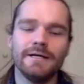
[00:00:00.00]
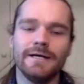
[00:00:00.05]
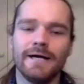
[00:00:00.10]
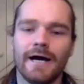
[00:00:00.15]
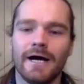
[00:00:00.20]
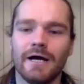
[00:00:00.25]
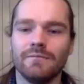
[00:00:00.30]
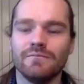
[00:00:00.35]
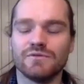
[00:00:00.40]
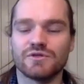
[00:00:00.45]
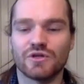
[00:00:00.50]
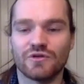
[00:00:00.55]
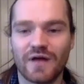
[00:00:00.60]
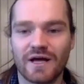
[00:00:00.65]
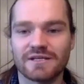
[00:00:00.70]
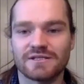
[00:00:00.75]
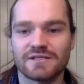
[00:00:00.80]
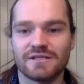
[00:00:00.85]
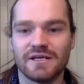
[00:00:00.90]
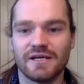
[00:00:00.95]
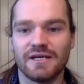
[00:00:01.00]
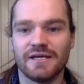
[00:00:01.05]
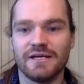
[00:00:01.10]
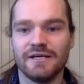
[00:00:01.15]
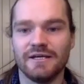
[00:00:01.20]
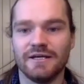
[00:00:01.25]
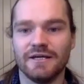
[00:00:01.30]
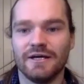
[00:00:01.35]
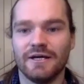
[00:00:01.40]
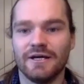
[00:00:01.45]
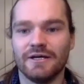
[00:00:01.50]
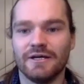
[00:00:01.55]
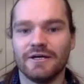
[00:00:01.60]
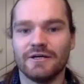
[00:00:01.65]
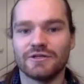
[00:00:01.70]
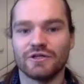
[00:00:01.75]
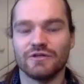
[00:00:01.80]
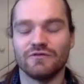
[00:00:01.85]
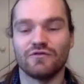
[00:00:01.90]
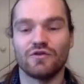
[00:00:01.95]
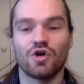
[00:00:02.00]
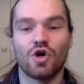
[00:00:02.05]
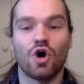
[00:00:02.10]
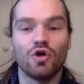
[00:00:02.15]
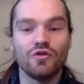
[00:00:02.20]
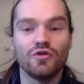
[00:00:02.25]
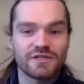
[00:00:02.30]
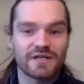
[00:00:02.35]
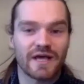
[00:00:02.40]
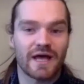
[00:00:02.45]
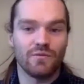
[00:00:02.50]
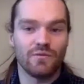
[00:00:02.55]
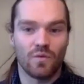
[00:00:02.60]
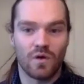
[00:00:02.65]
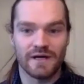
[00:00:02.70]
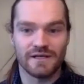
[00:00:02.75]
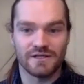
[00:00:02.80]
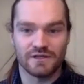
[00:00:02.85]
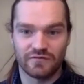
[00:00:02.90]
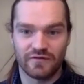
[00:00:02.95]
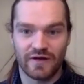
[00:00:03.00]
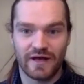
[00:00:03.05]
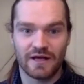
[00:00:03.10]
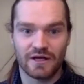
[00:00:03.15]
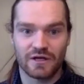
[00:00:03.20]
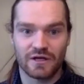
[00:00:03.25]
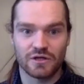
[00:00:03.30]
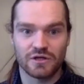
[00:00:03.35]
Um, so that's the sort of content-wise of it.